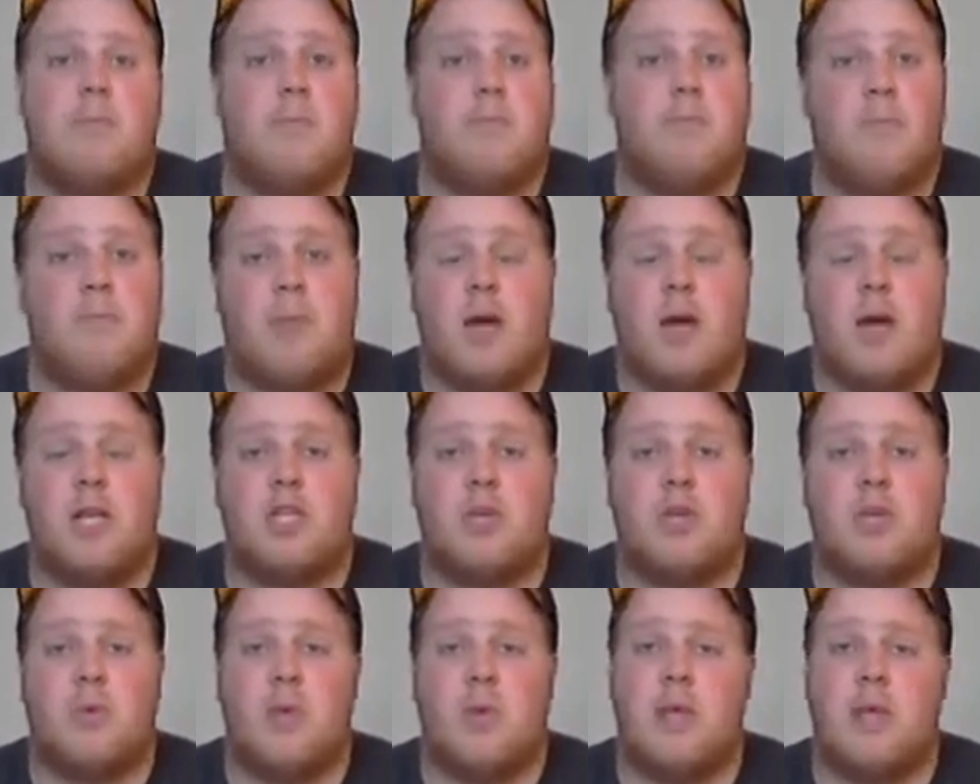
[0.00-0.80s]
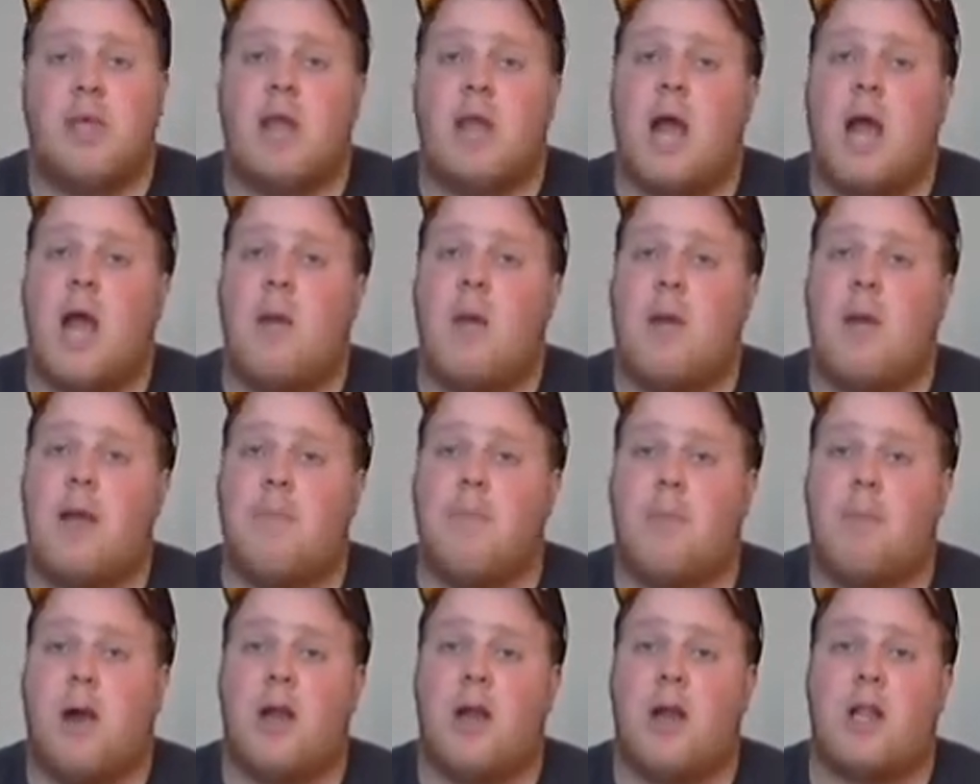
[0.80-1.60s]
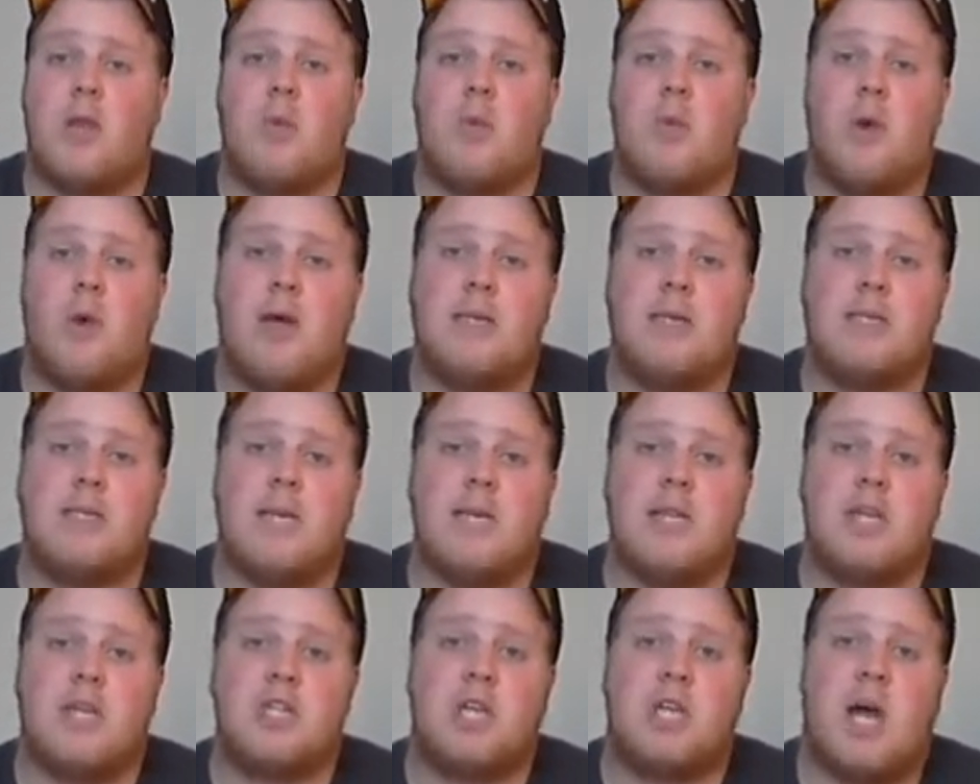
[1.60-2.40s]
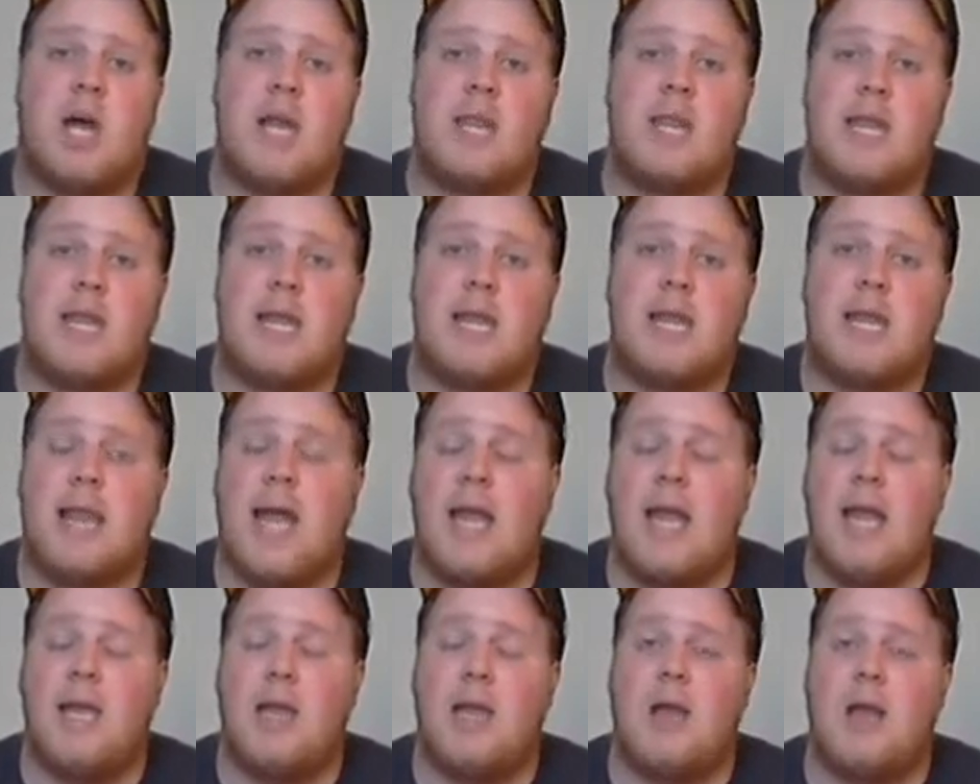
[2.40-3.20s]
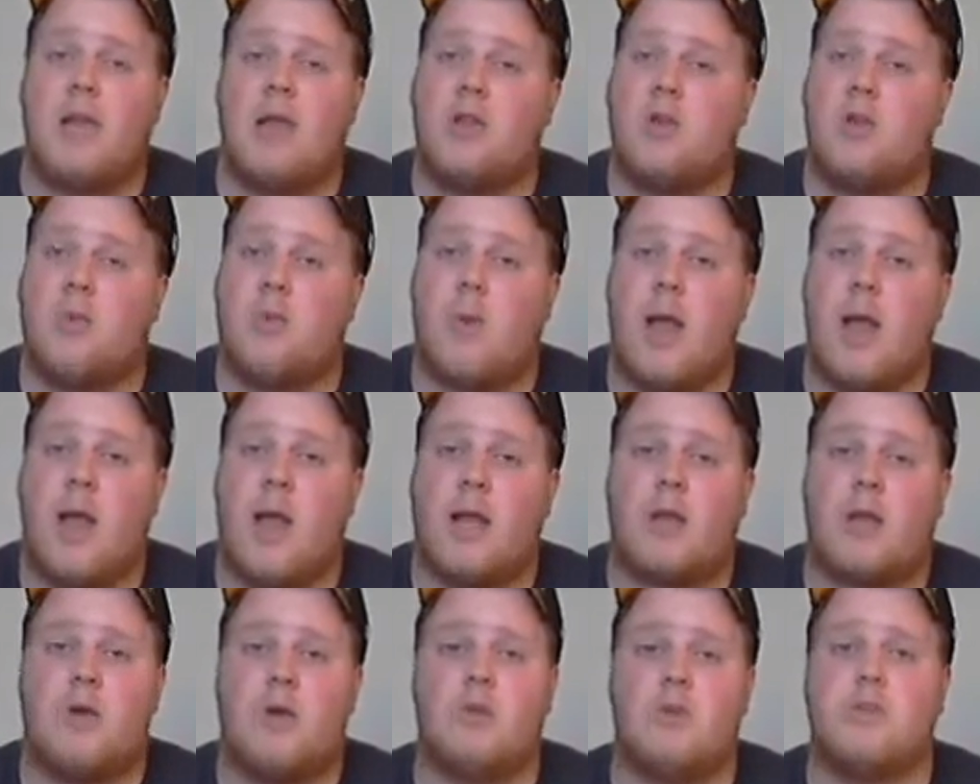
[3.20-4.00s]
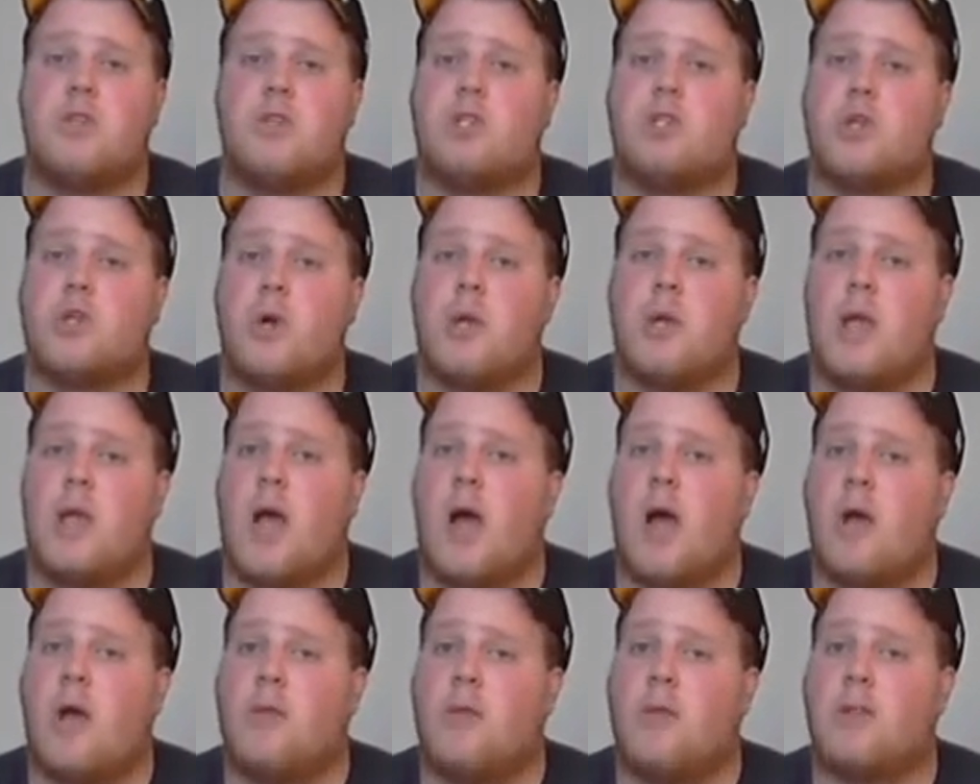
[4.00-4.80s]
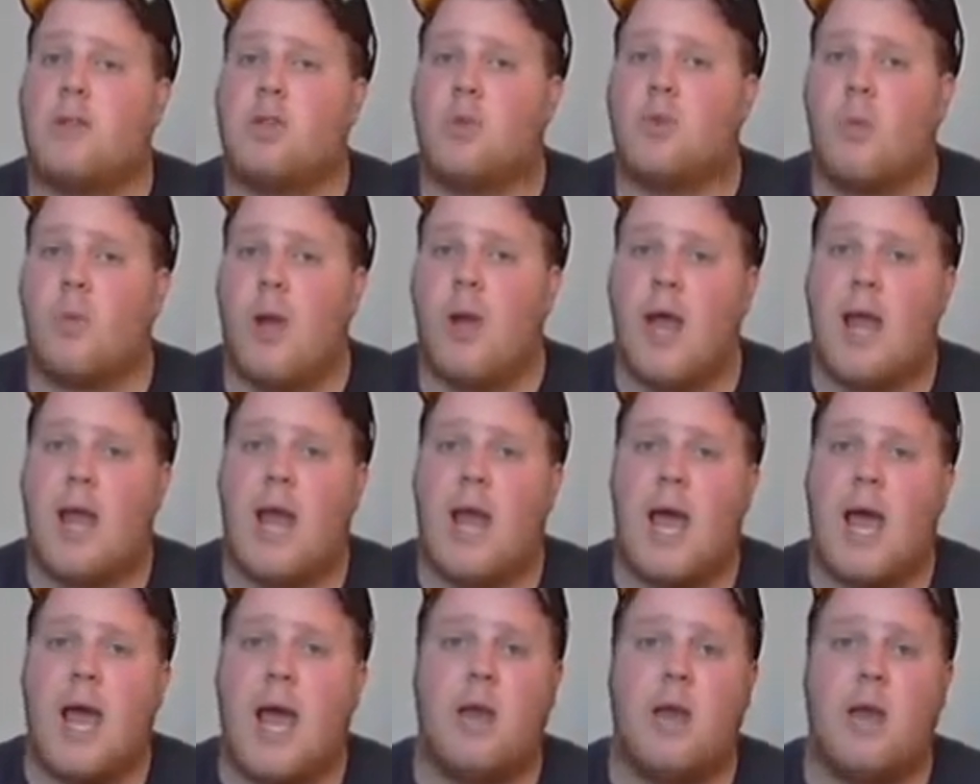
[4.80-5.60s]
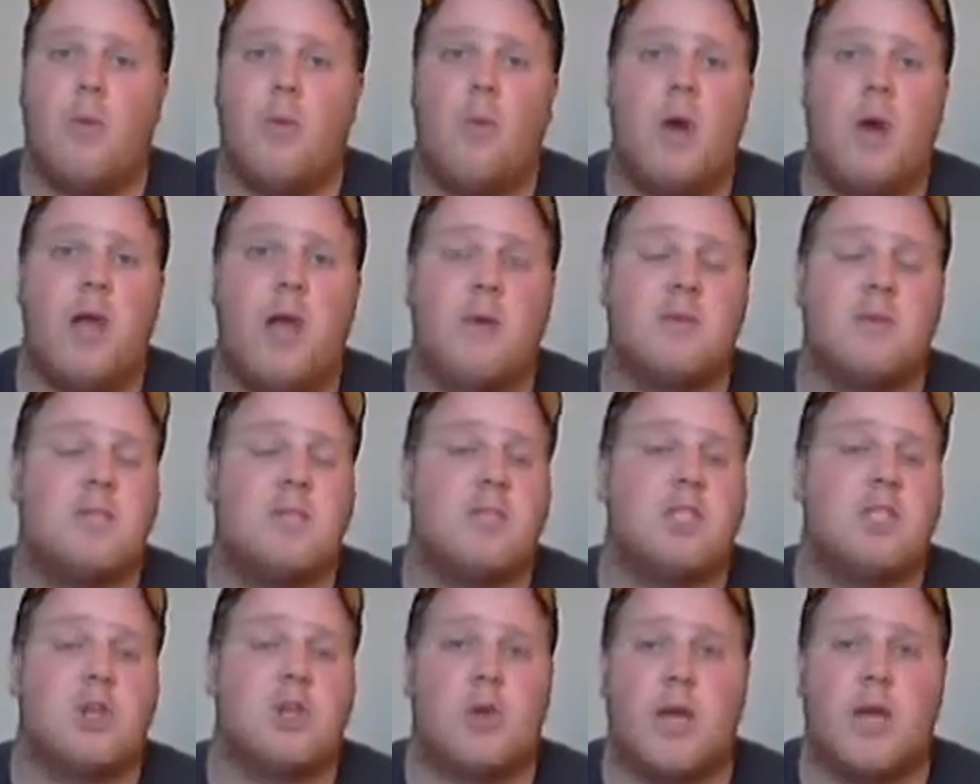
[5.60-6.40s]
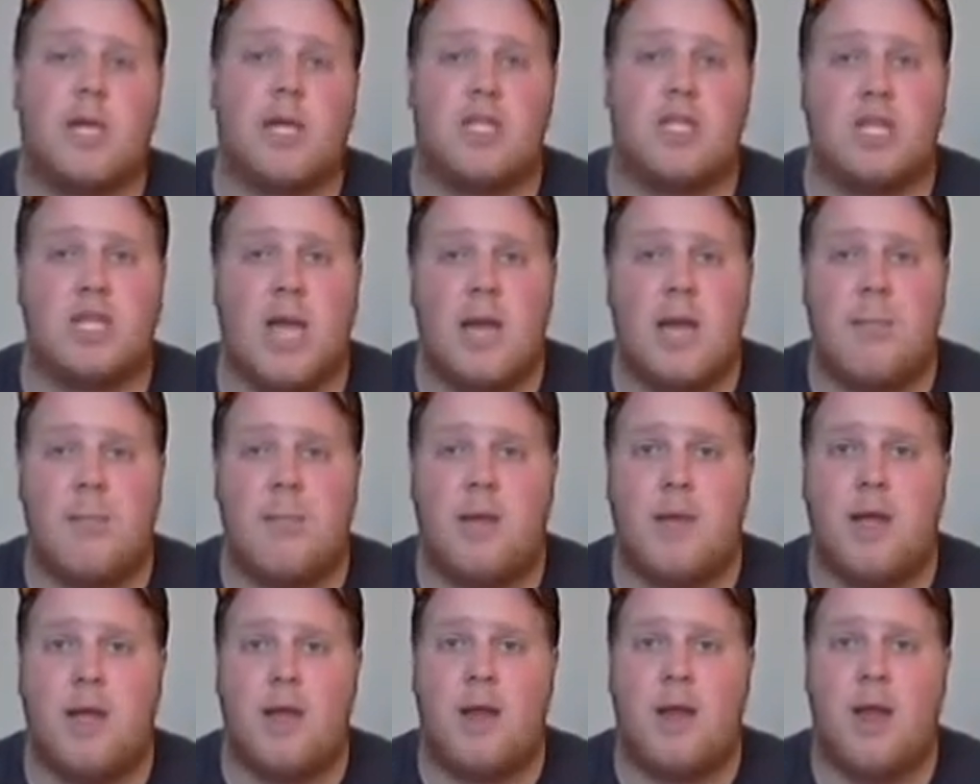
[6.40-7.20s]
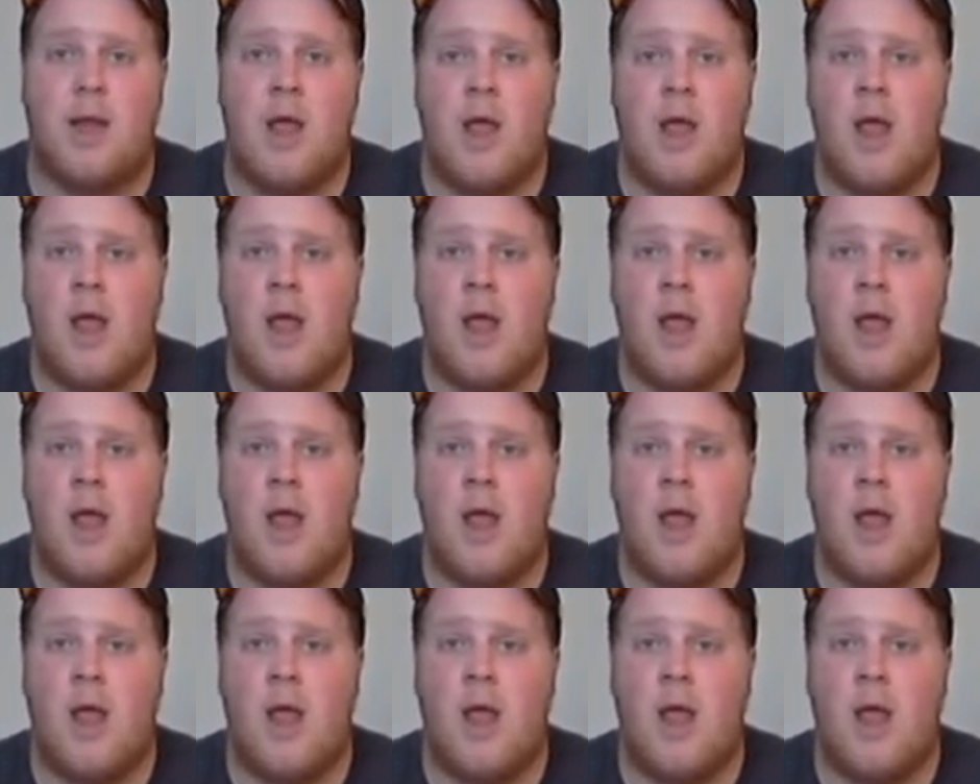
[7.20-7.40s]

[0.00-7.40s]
puncher really that Iran Barkley was and the shot that he landed on Duran. It goes to show you the heart that Duran had and why he was such a great champion.